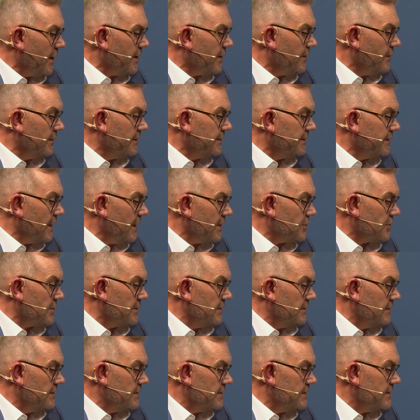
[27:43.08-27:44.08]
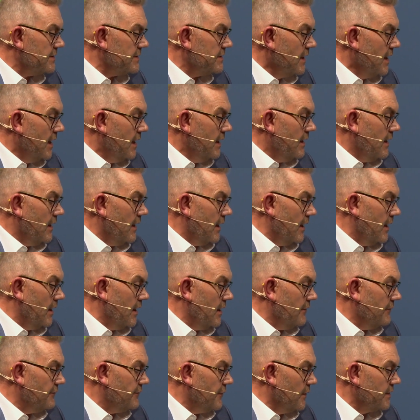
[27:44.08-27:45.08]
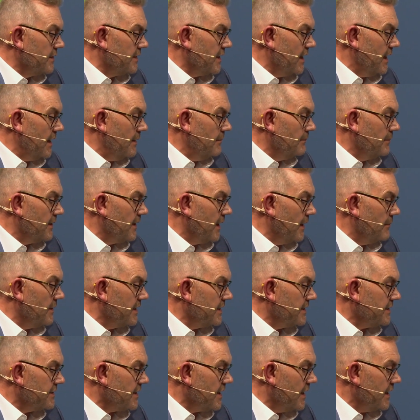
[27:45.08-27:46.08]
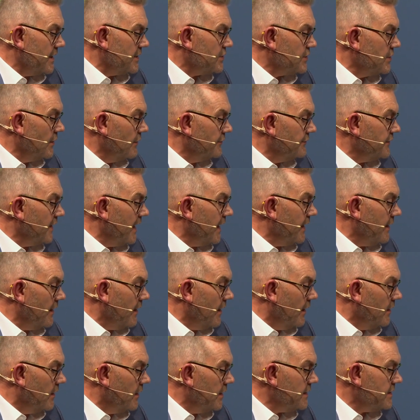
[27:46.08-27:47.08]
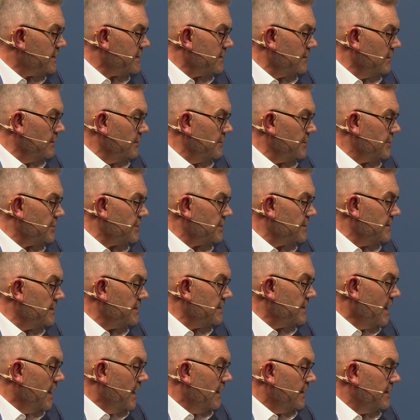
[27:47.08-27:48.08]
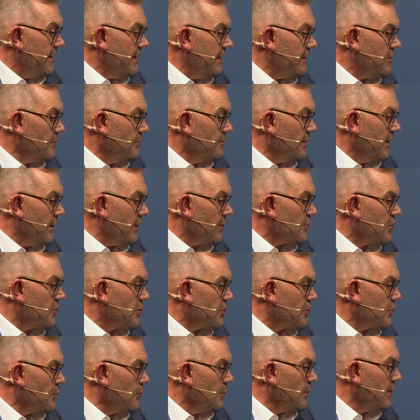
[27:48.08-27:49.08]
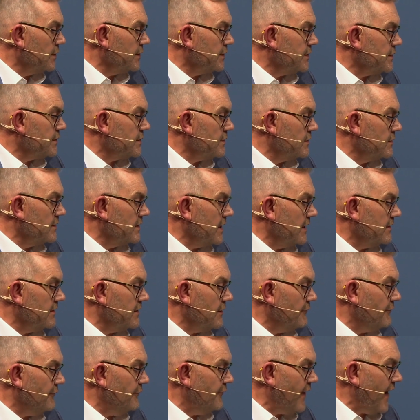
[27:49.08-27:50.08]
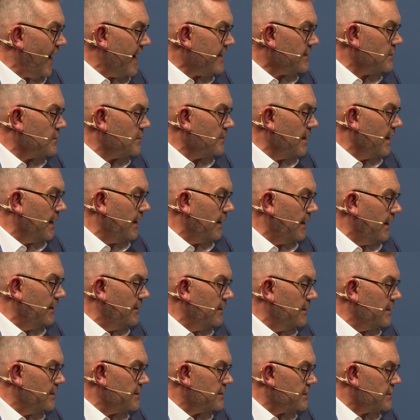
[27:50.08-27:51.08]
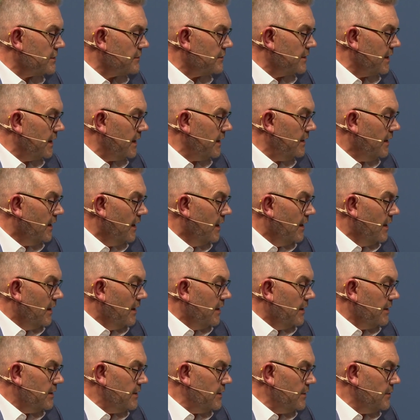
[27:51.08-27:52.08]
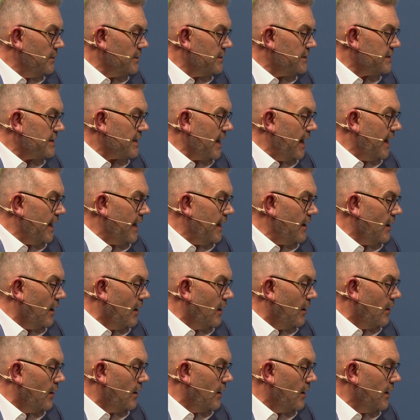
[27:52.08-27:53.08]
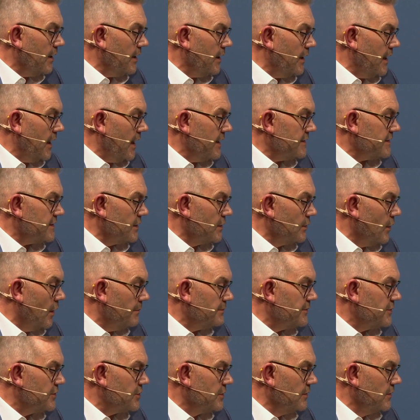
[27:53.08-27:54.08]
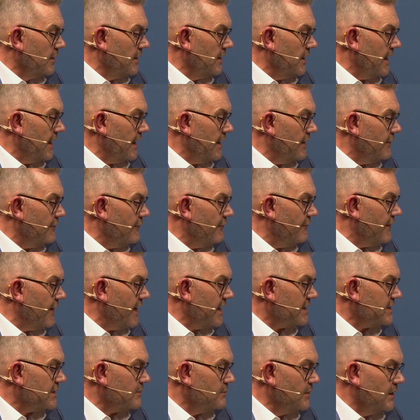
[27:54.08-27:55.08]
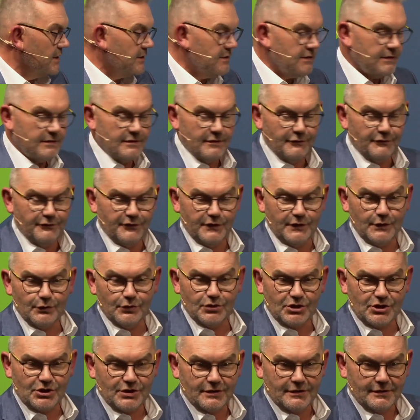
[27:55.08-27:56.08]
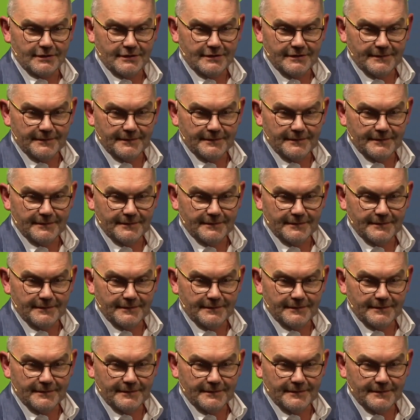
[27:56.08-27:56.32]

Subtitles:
conditions for the implementation of AI solutions need to be ensured so that the factoring industry use AI as an optional investment in the future?